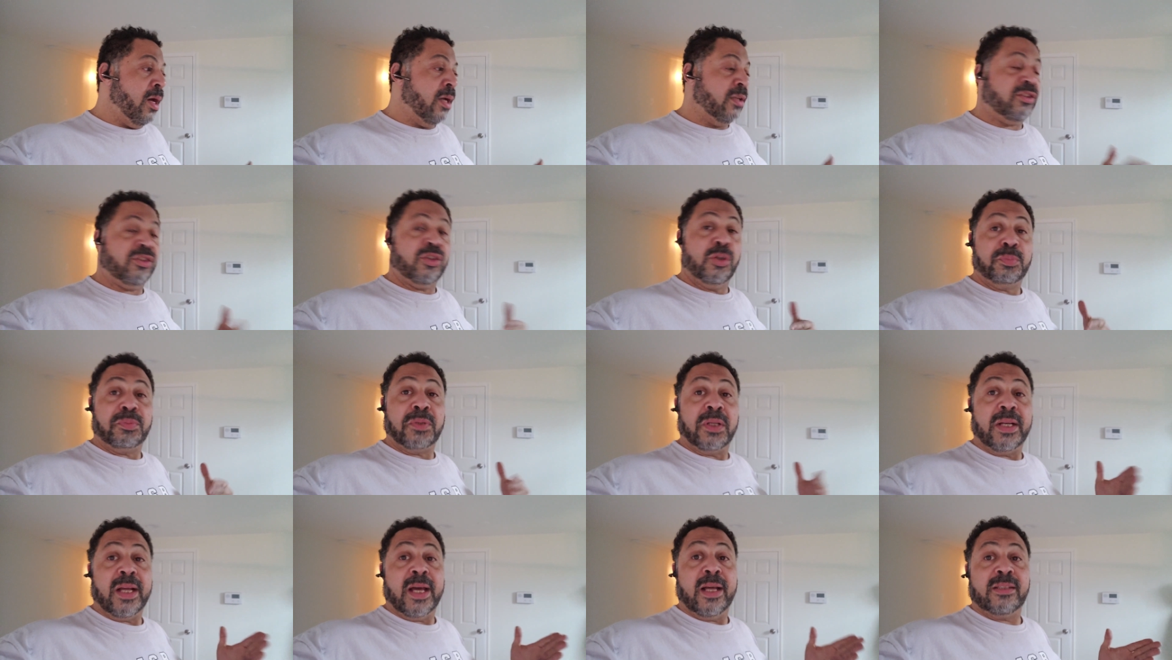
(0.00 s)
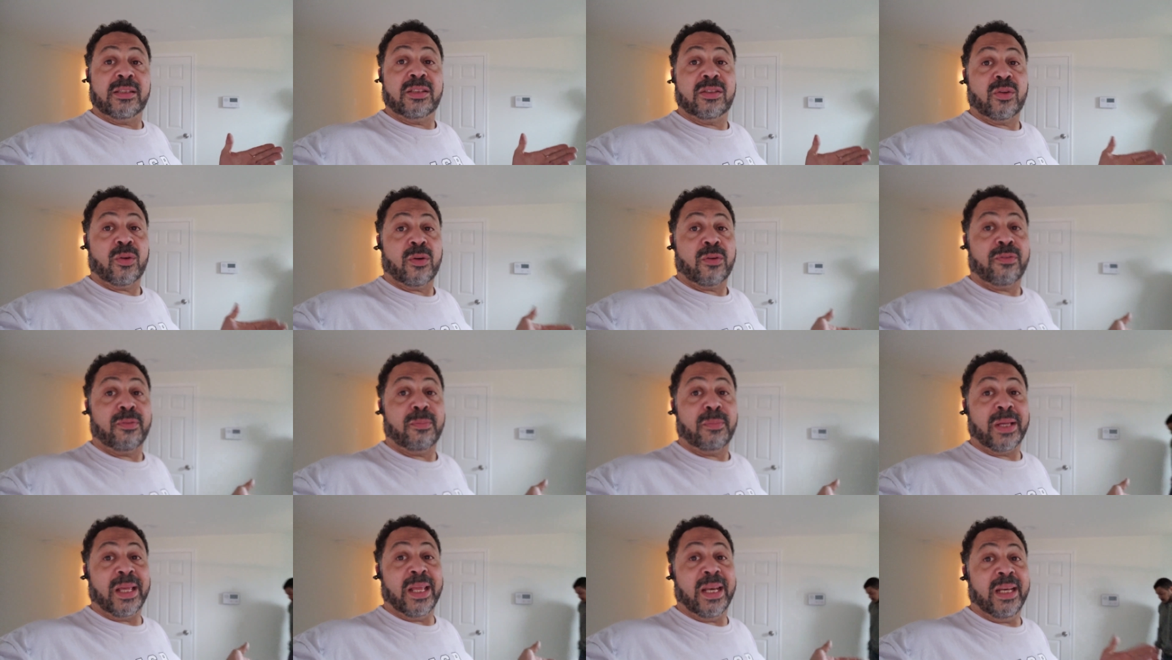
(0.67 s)
soup to nuts, or
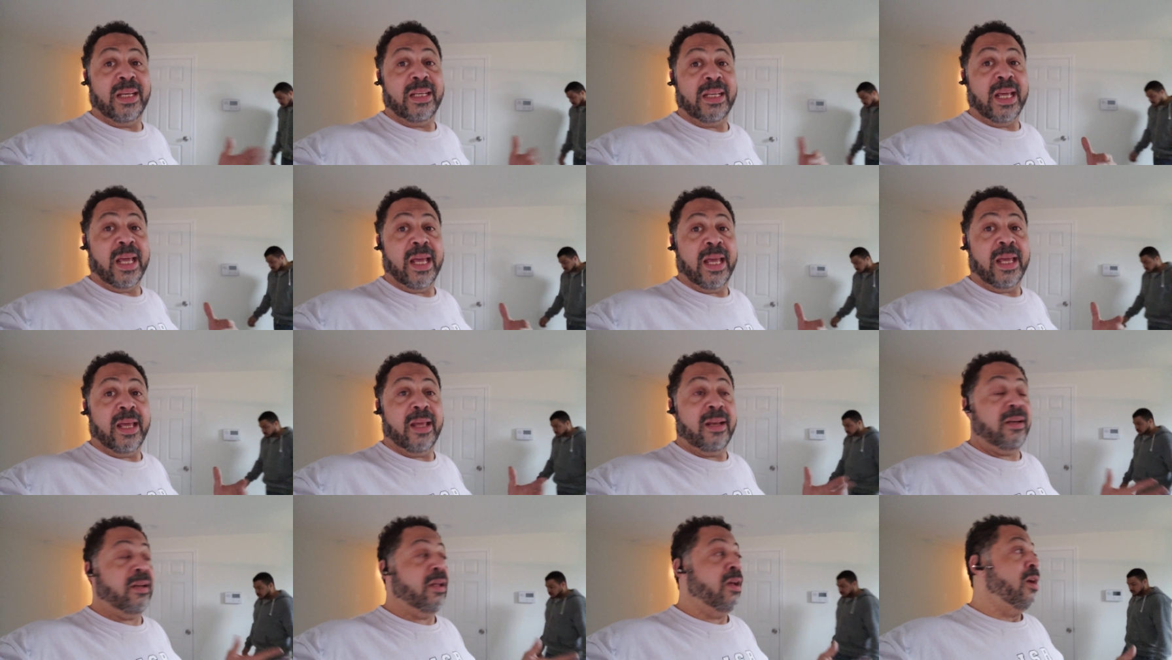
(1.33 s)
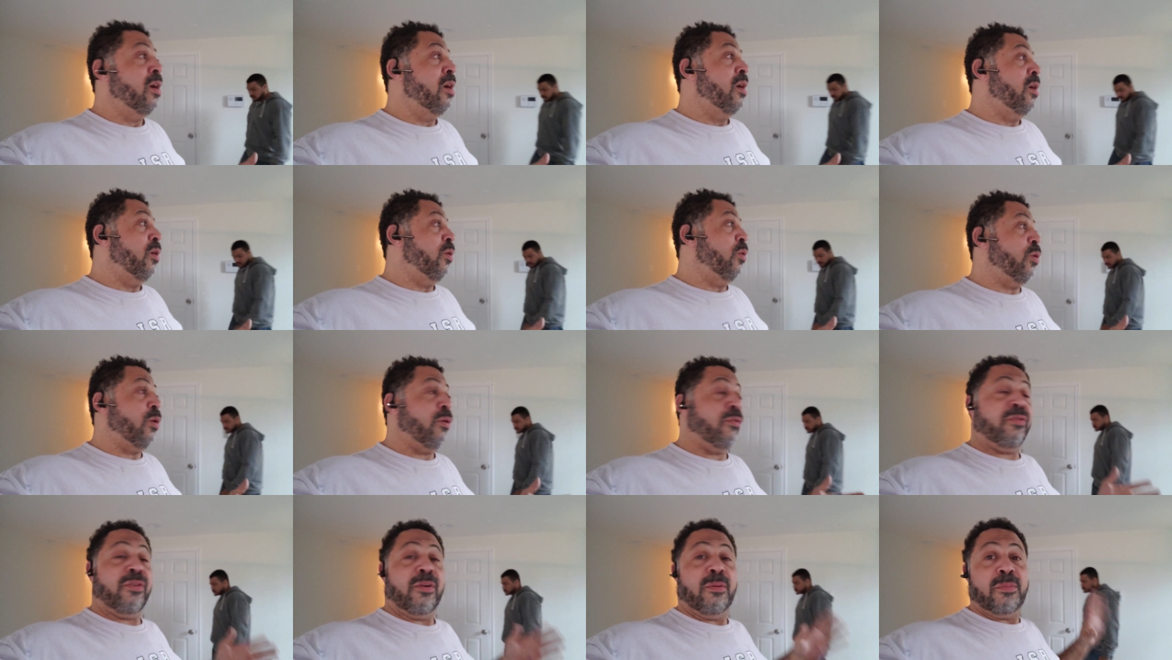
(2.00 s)
from beginning to end,
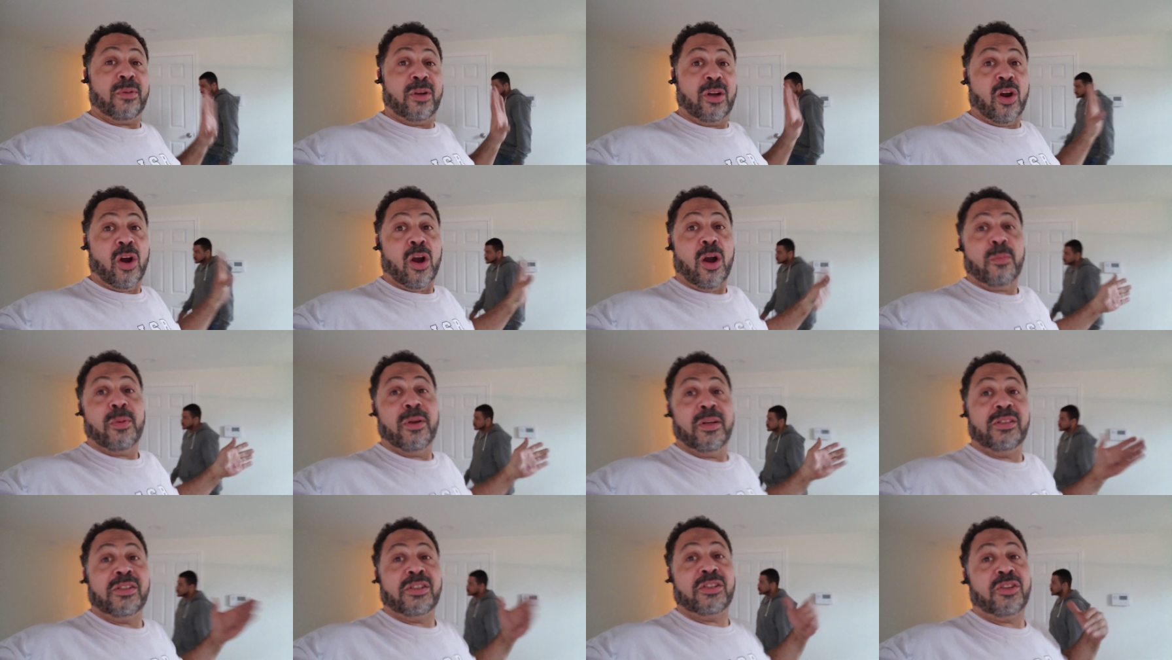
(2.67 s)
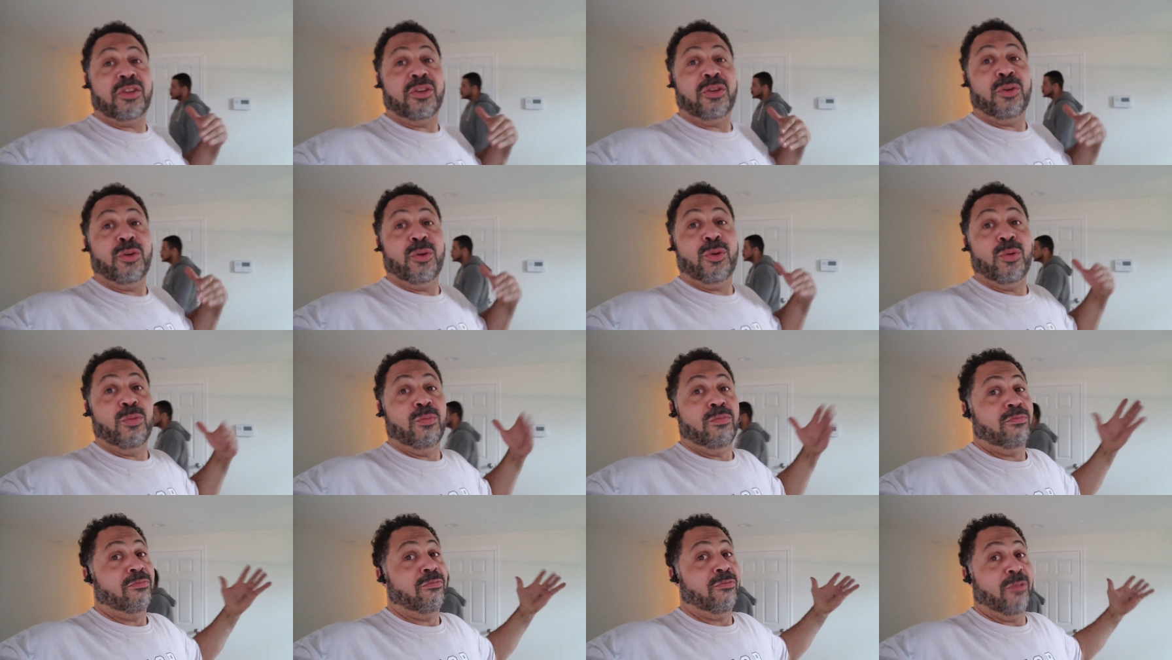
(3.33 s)
or from garbage
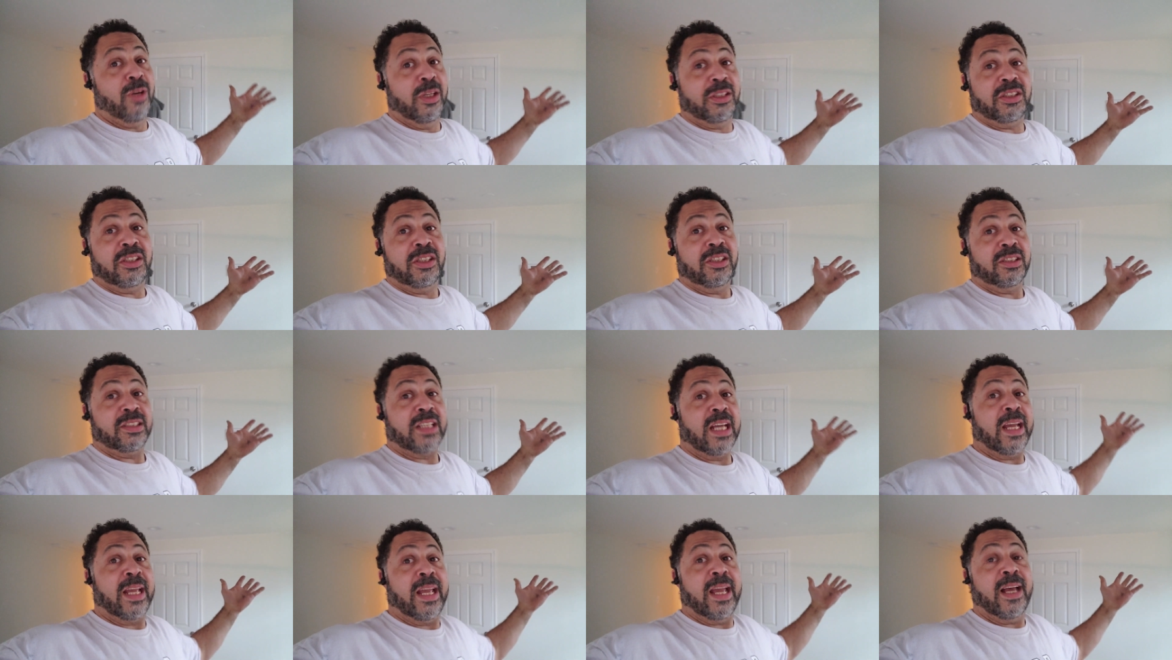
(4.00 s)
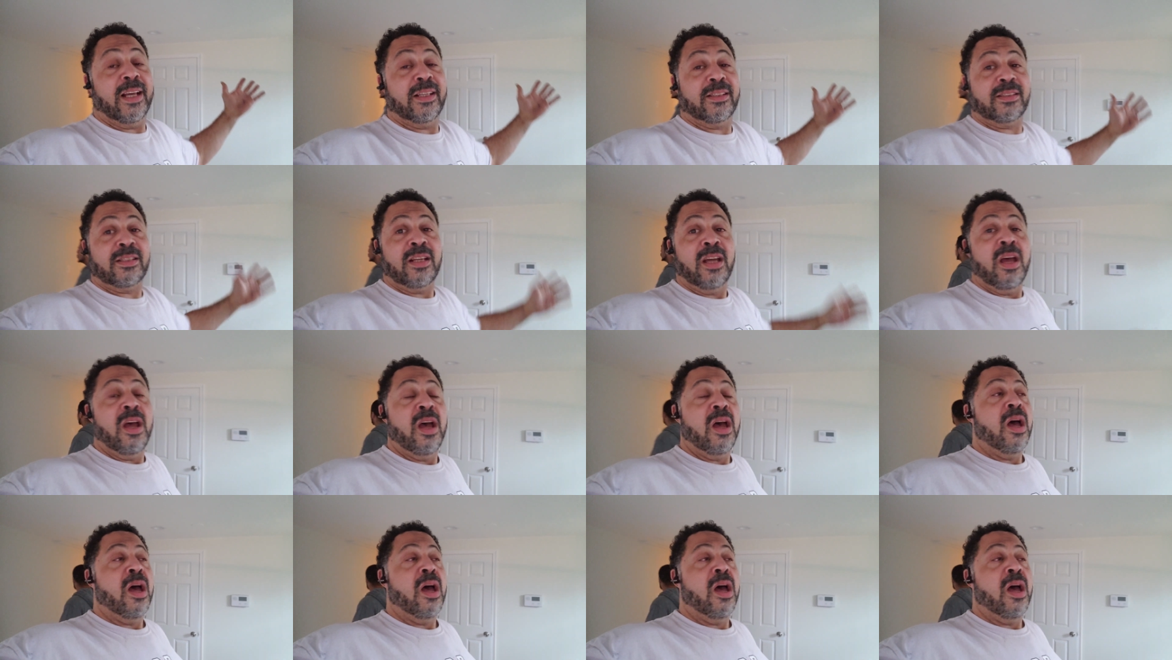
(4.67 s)
to riches, I guess.